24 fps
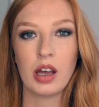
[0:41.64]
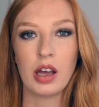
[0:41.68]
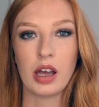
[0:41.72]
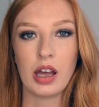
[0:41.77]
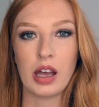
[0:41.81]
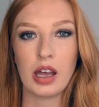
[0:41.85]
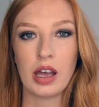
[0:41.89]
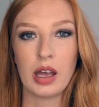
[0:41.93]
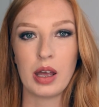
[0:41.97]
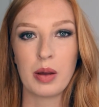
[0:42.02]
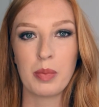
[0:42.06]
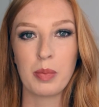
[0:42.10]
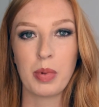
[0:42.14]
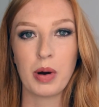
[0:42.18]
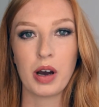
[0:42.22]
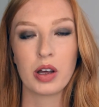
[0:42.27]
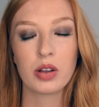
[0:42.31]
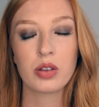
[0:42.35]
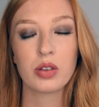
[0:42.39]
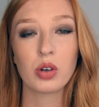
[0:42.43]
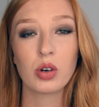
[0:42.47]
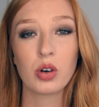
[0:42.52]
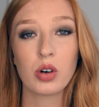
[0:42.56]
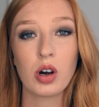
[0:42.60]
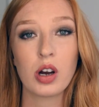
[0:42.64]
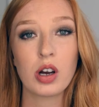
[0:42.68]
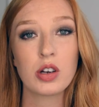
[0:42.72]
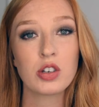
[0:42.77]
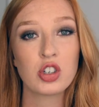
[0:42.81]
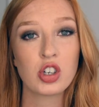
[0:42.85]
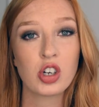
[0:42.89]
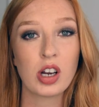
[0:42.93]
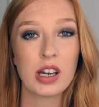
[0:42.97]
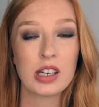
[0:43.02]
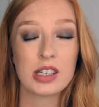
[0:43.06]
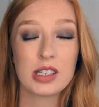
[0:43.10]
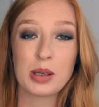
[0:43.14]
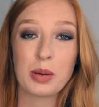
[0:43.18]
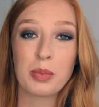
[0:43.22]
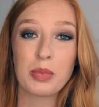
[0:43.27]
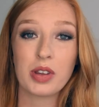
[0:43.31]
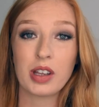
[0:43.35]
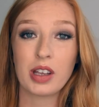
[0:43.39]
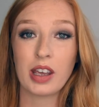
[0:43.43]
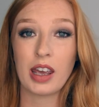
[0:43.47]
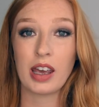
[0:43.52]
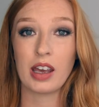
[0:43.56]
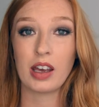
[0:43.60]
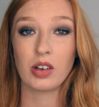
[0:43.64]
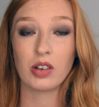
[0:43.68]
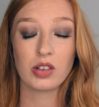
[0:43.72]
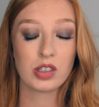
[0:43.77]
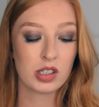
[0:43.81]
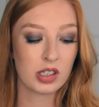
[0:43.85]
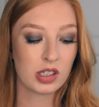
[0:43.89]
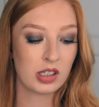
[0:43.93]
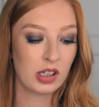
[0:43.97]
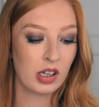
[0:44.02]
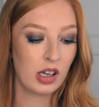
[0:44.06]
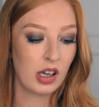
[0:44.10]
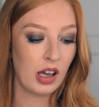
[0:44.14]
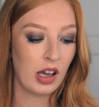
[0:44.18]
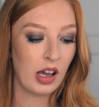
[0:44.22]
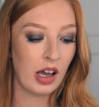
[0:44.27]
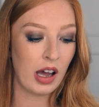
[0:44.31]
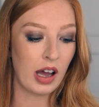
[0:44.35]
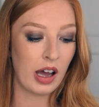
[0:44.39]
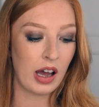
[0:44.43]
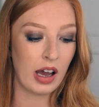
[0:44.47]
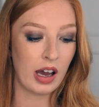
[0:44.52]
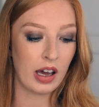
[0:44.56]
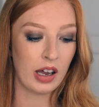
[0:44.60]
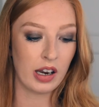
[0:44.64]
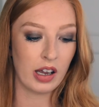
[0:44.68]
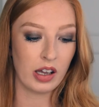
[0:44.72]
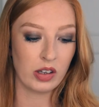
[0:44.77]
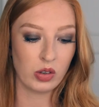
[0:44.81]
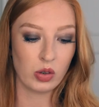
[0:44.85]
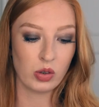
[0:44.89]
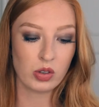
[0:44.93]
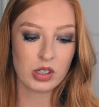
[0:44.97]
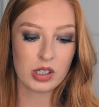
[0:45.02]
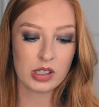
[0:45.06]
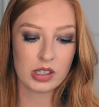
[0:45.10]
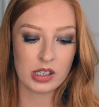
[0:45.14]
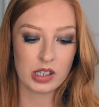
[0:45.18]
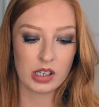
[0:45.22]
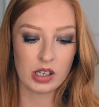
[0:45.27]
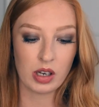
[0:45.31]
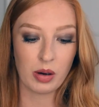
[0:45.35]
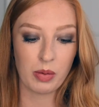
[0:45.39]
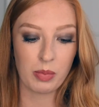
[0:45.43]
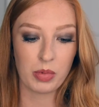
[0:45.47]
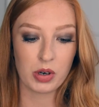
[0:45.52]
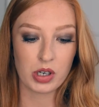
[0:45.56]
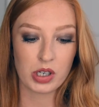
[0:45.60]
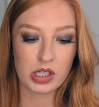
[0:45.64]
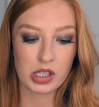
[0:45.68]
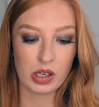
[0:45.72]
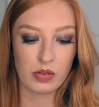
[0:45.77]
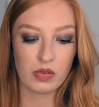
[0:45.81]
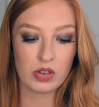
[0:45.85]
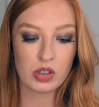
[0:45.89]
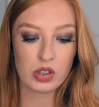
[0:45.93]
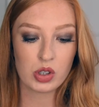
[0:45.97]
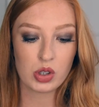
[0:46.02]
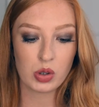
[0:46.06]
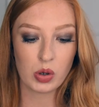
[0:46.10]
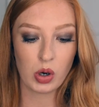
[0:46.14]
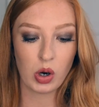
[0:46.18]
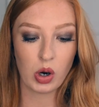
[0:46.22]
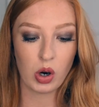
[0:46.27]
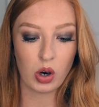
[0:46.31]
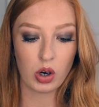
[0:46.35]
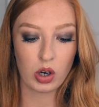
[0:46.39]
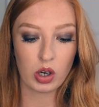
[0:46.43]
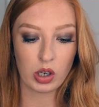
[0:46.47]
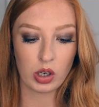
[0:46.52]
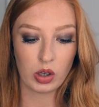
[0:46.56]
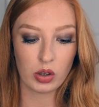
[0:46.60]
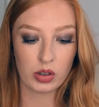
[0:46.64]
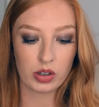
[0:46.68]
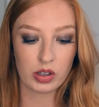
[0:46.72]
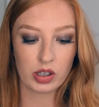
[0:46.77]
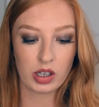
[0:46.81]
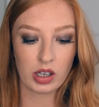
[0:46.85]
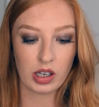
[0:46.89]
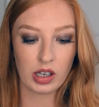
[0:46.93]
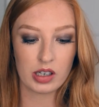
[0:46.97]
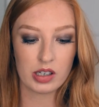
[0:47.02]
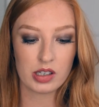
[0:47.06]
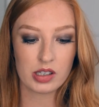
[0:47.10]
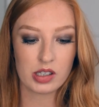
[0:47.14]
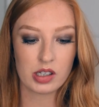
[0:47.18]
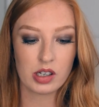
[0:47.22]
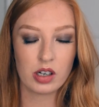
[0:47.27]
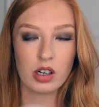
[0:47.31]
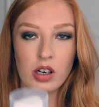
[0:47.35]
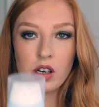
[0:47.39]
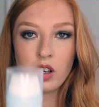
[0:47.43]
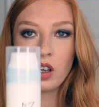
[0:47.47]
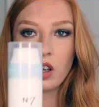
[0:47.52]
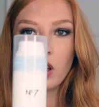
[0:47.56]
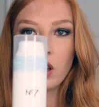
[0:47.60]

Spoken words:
But I thought I'd try something else, and I noticed that number 7 do a hot cloth cleanser.